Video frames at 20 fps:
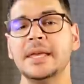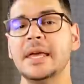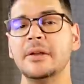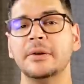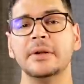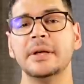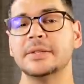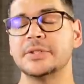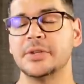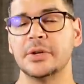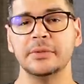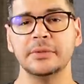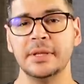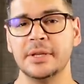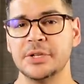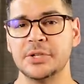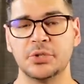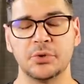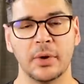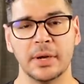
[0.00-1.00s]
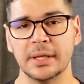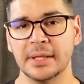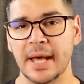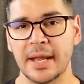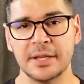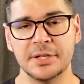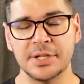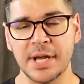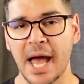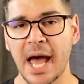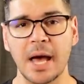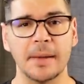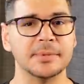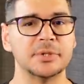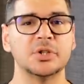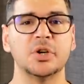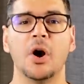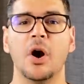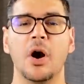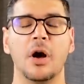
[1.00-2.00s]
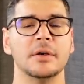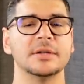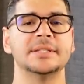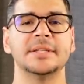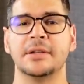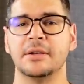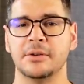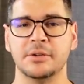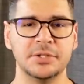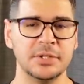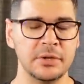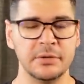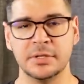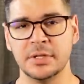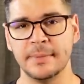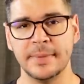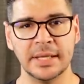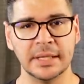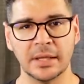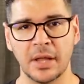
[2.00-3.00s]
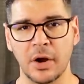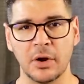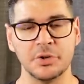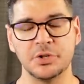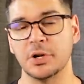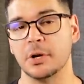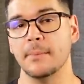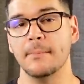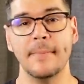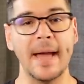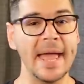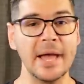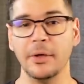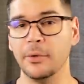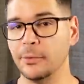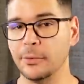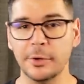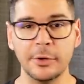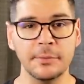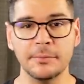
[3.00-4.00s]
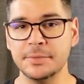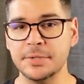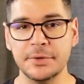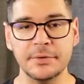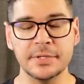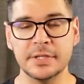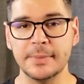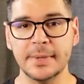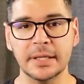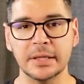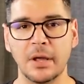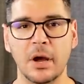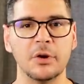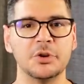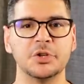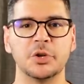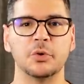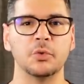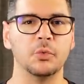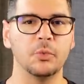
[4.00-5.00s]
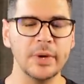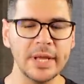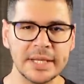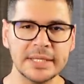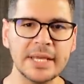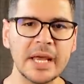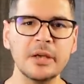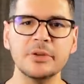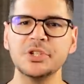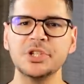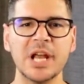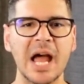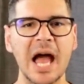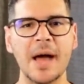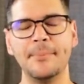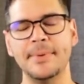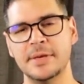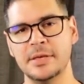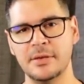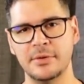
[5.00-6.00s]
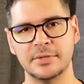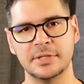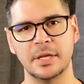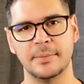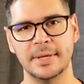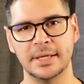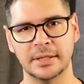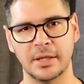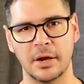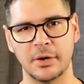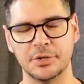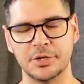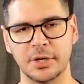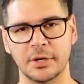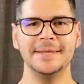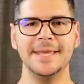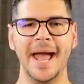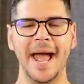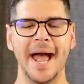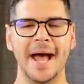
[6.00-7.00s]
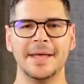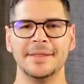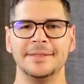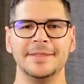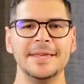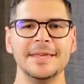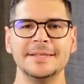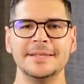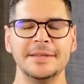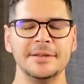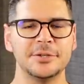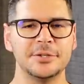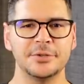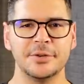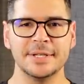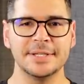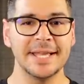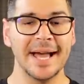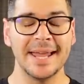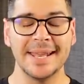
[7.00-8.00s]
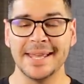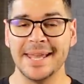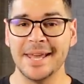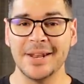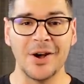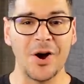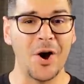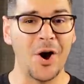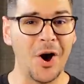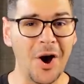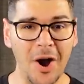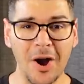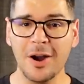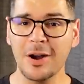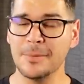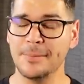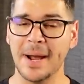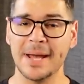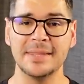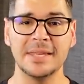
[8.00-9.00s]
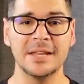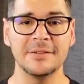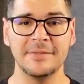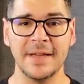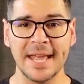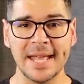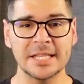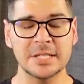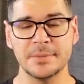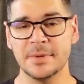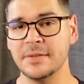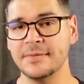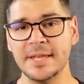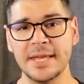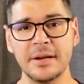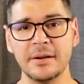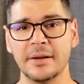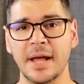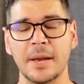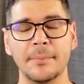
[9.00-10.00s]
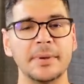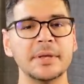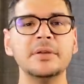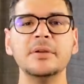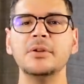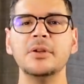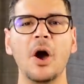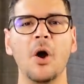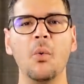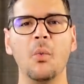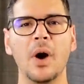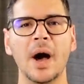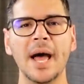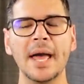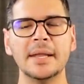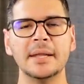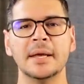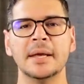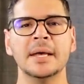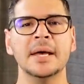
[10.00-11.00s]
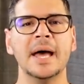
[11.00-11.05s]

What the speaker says: The internet certainly destroyed a lot of jobs. Call centers used to be larger, mail rooms used to be larger, retail shopping used to be larger. Yeah, these industries got hit hard by the advancement of the internet, but you know what?